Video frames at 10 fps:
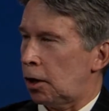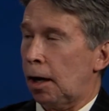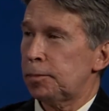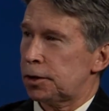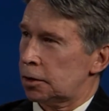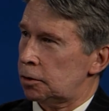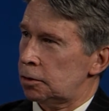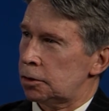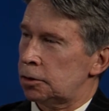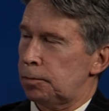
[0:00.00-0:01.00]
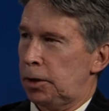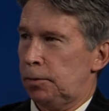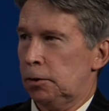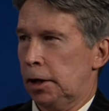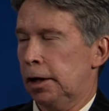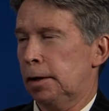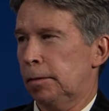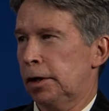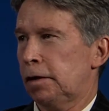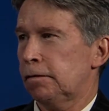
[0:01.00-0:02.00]
obstacles to people getting
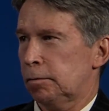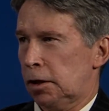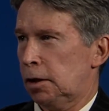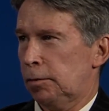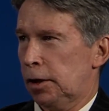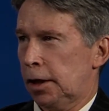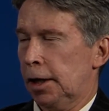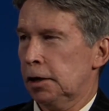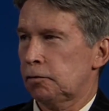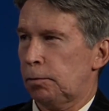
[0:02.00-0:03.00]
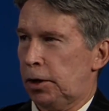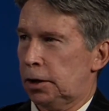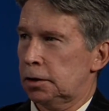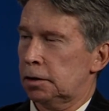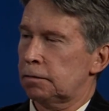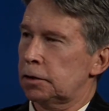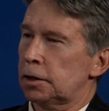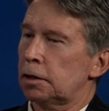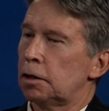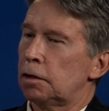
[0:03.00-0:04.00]
money from Columbia Gas for pain and
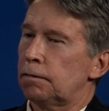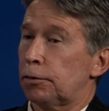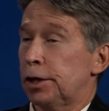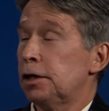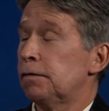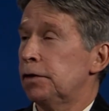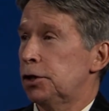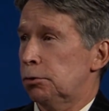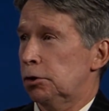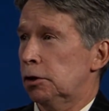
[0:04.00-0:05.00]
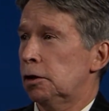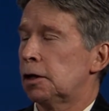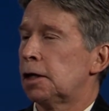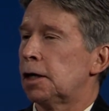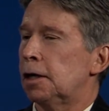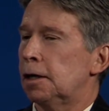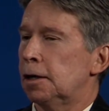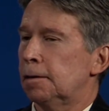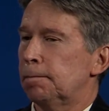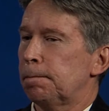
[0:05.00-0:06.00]
suffering. For an individual,
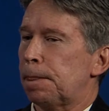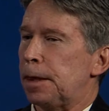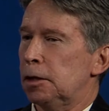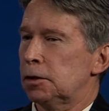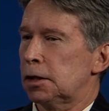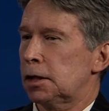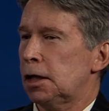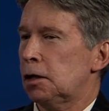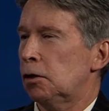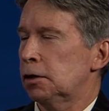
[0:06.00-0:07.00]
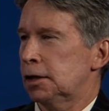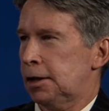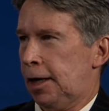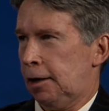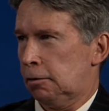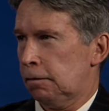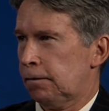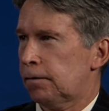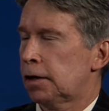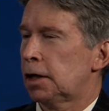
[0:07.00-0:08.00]
there's a thing called a
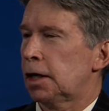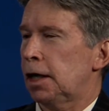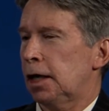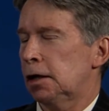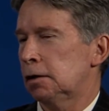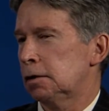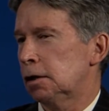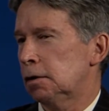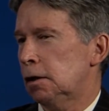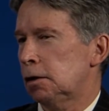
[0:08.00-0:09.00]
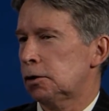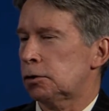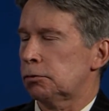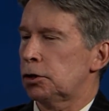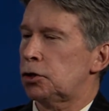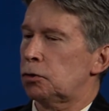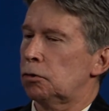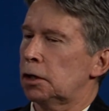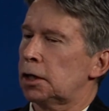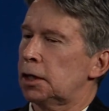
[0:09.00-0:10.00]
tariff. And the long story
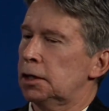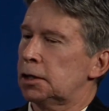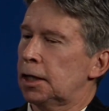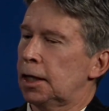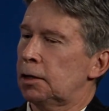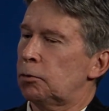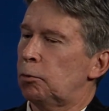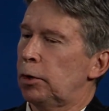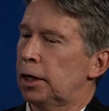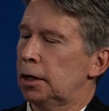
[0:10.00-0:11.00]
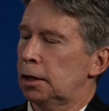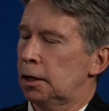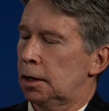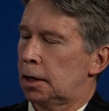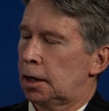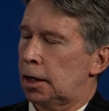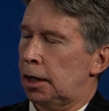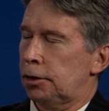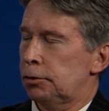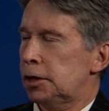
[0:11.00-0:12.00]
short is that when a
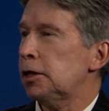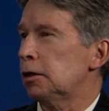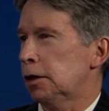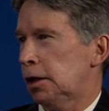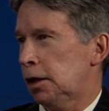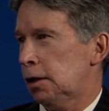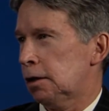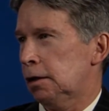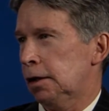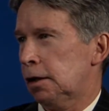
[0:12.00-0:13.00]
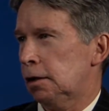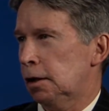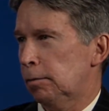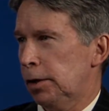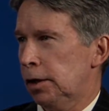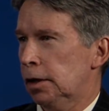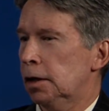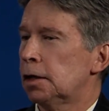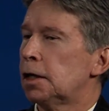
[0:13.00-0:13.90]
utility like Columbia